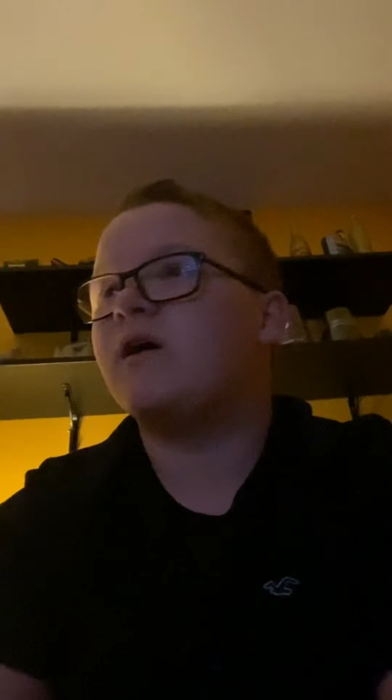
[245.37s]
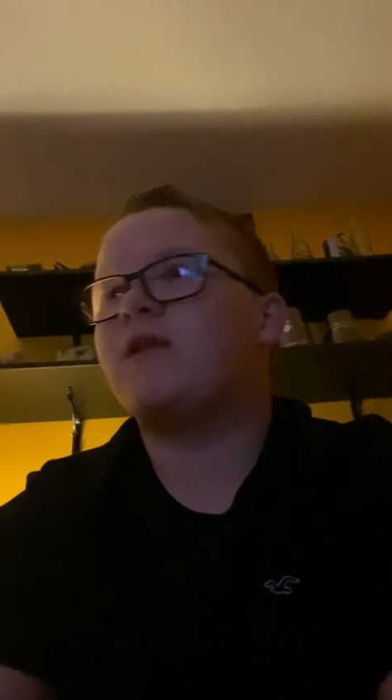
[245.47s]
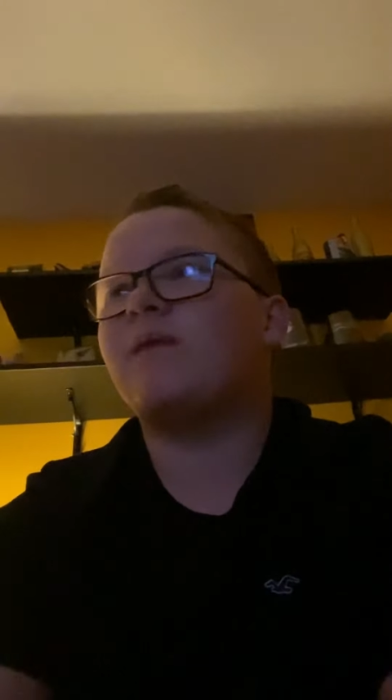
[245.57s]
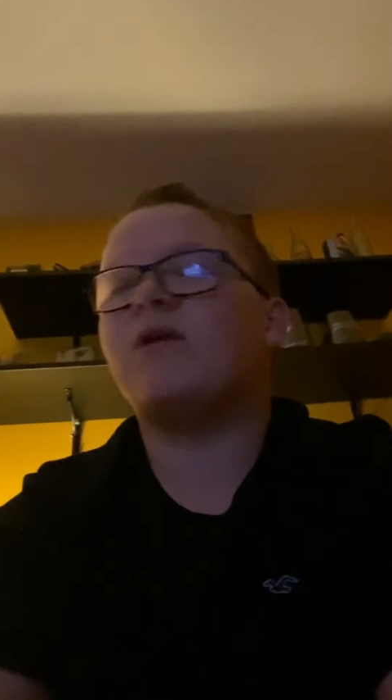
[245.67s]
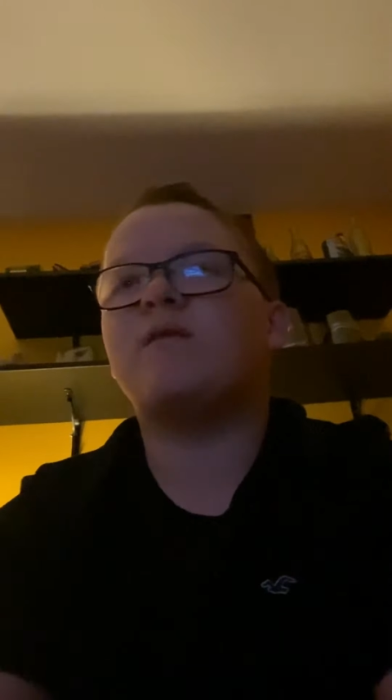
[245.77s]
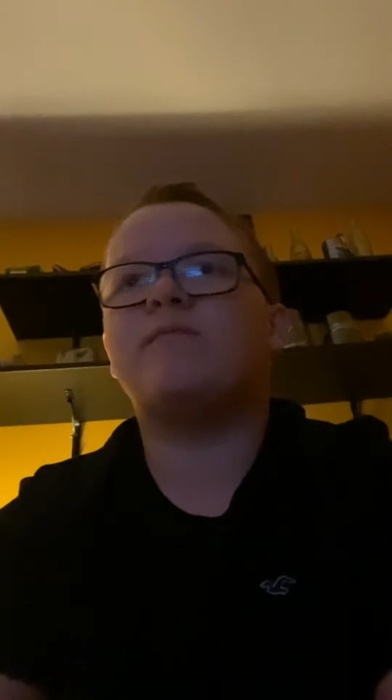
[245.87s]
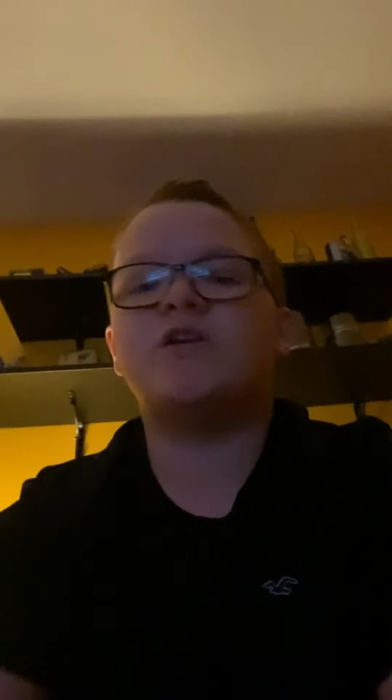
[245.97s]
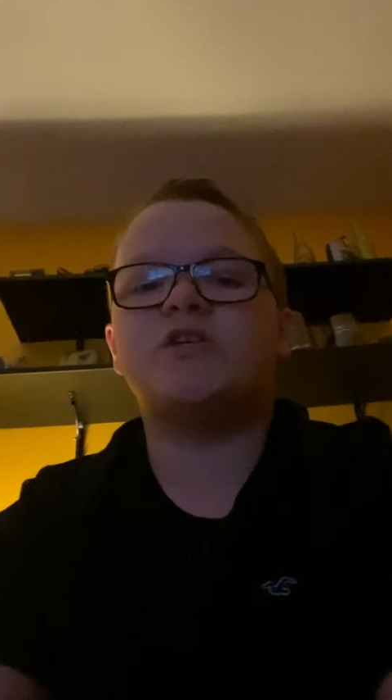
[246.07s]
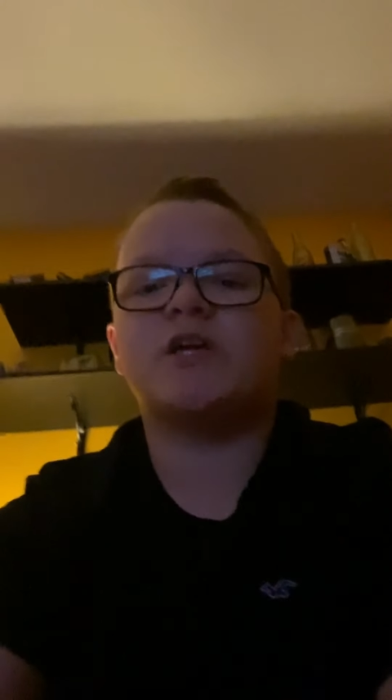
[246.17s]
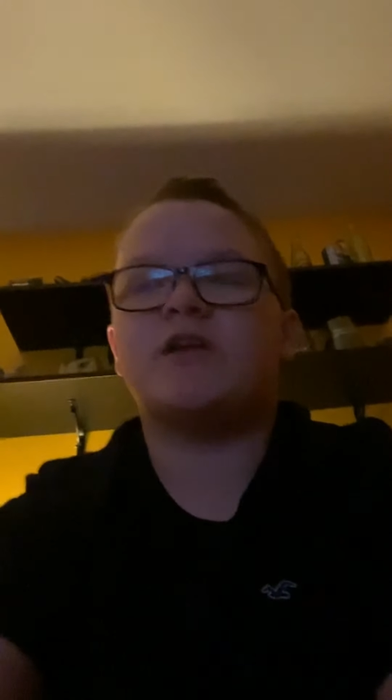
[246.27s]
They play
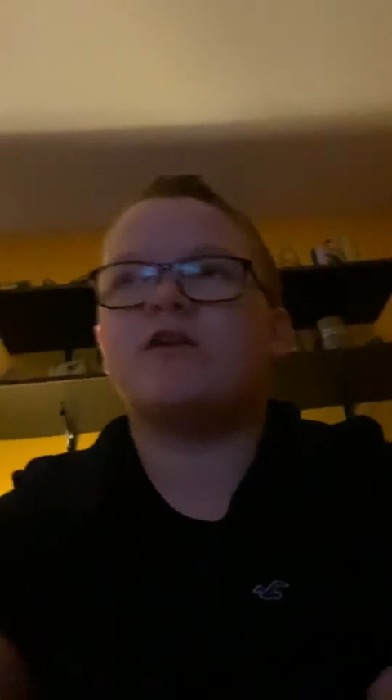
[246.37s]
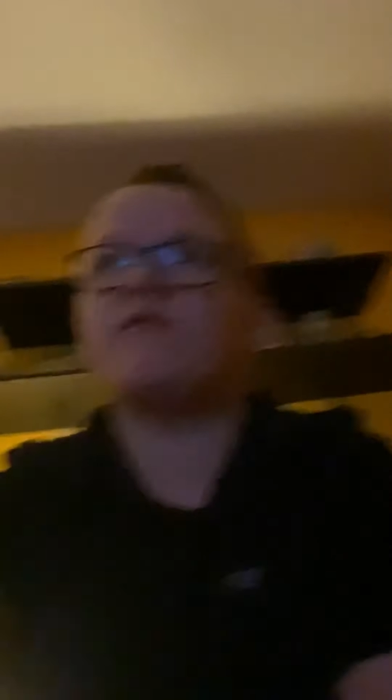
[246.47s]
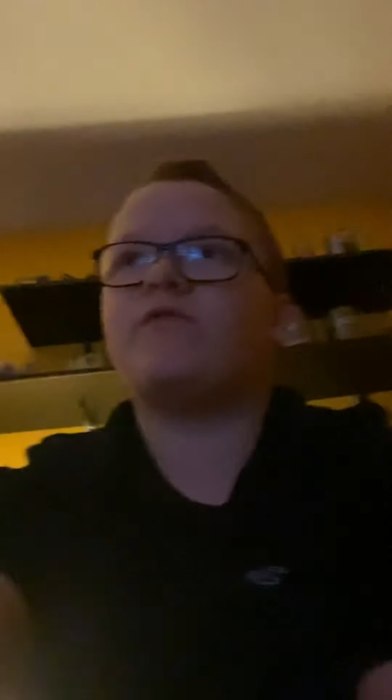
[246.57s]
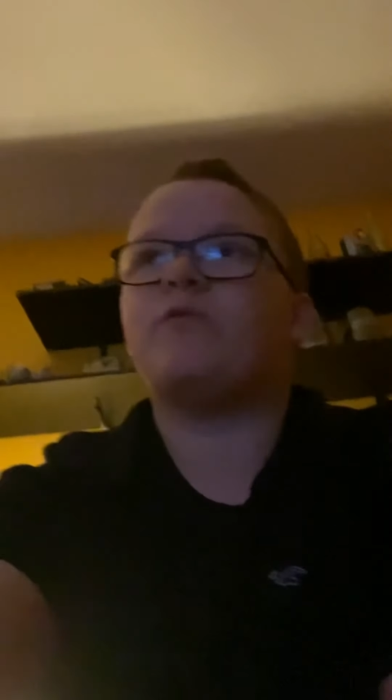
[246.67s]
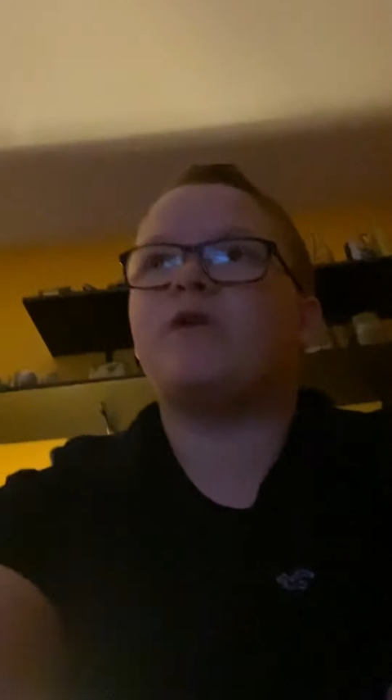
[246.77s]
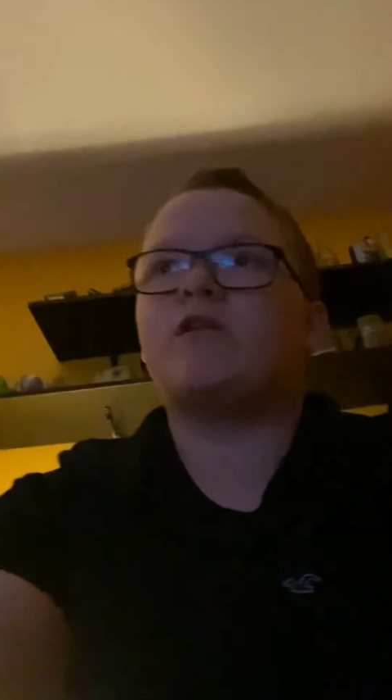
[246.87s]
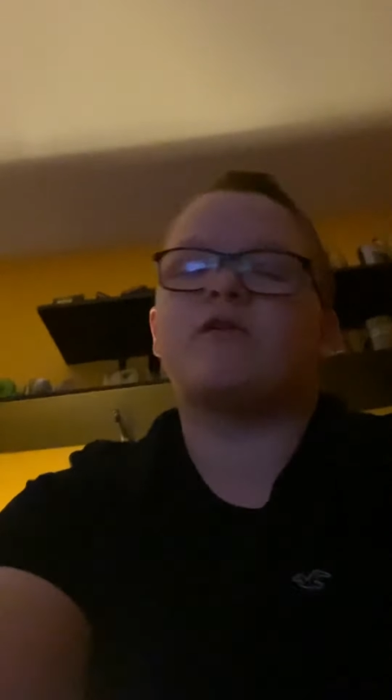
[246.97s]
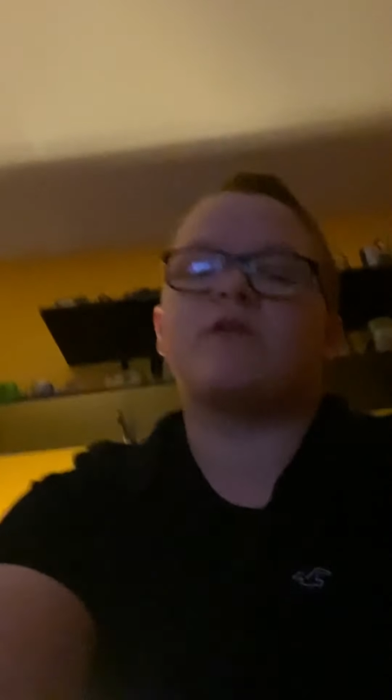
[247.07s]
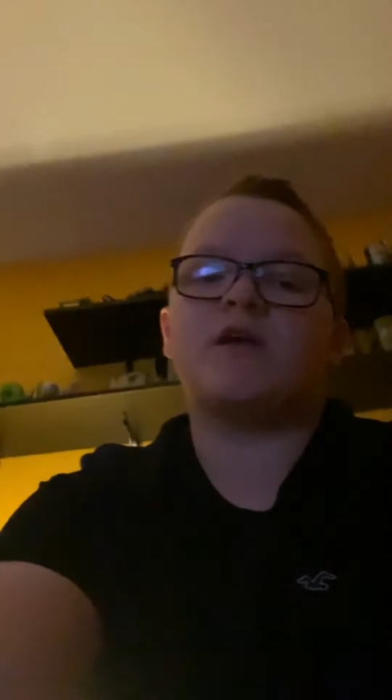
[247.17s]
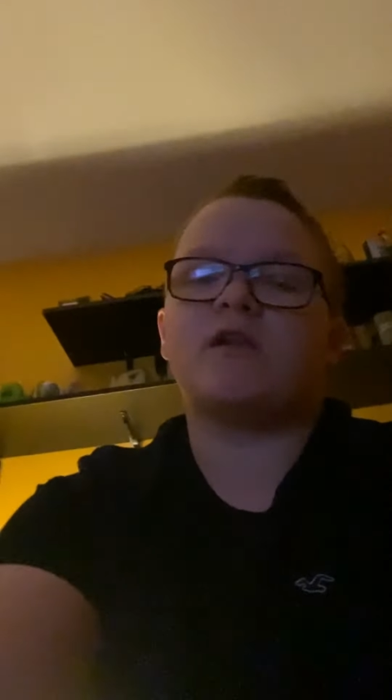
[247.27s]
Michigan here in a few weeks.
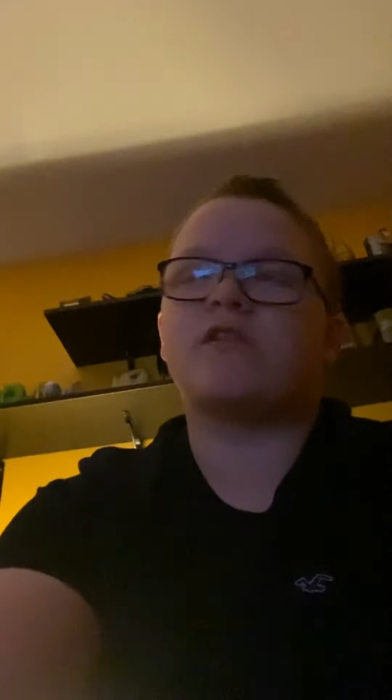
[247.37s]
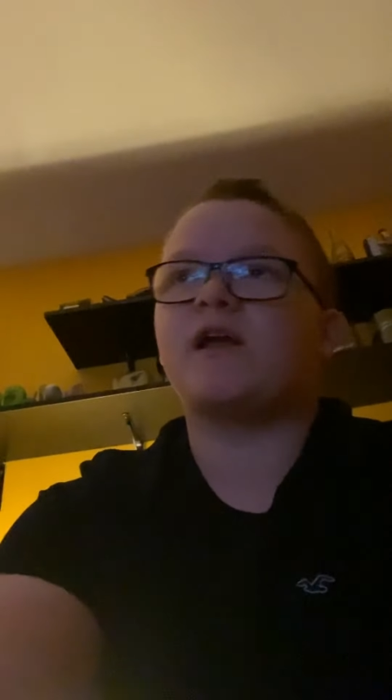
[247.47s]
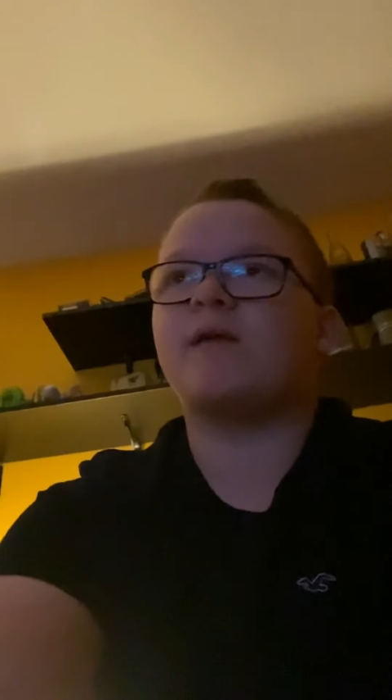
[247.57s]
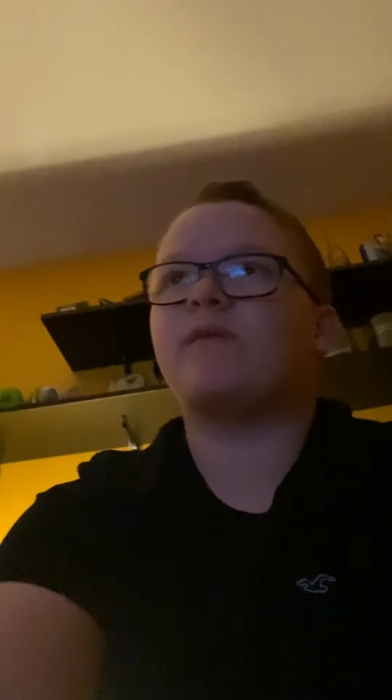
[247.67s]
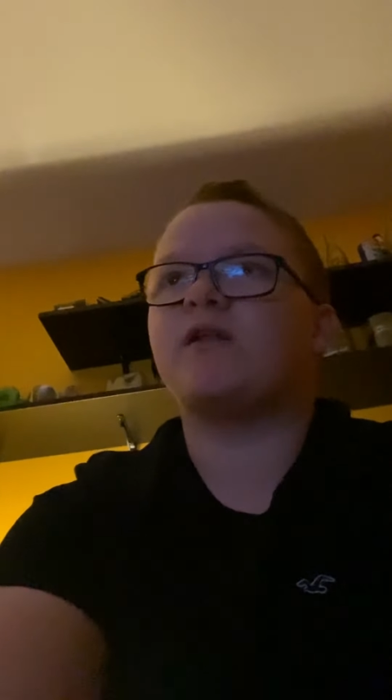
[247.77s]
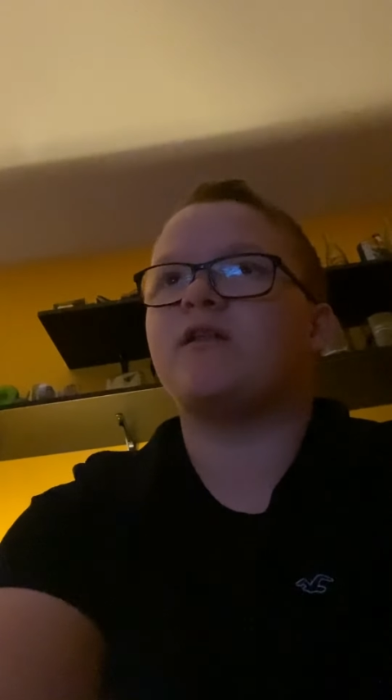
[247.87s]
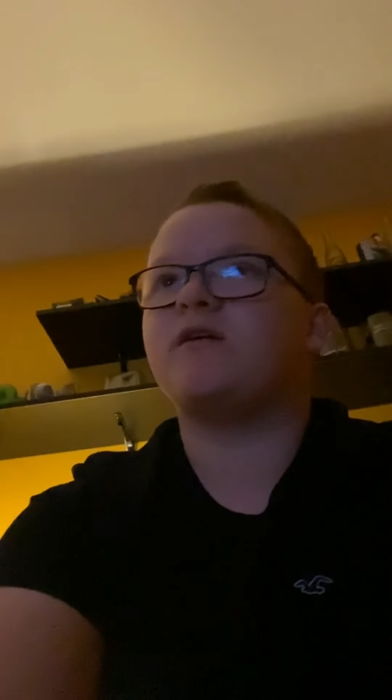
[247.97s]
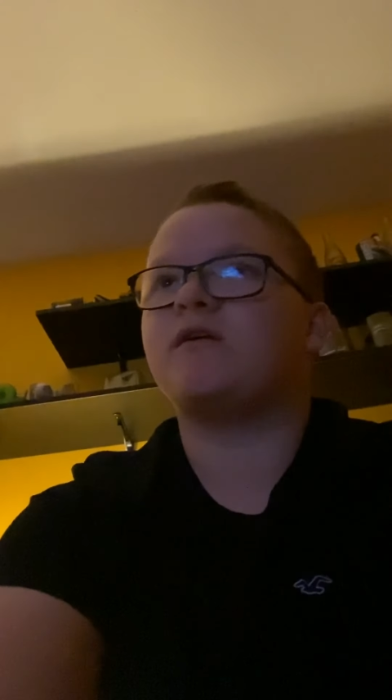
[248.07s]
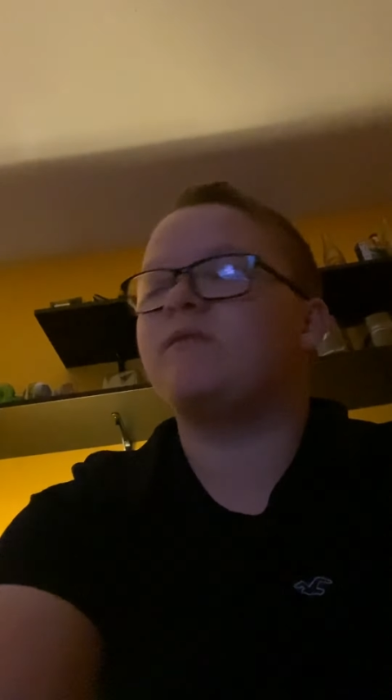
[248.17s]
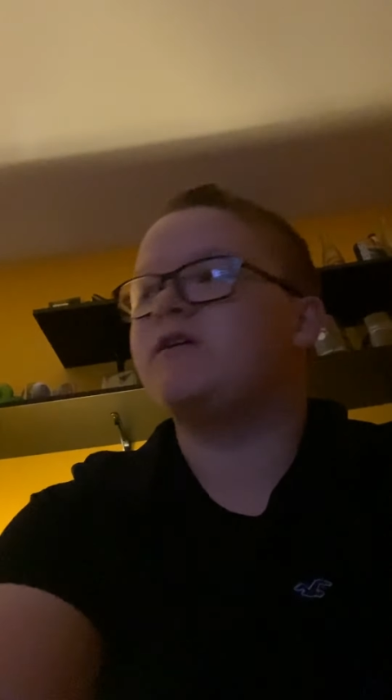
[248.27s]
They're going to get slammed by them.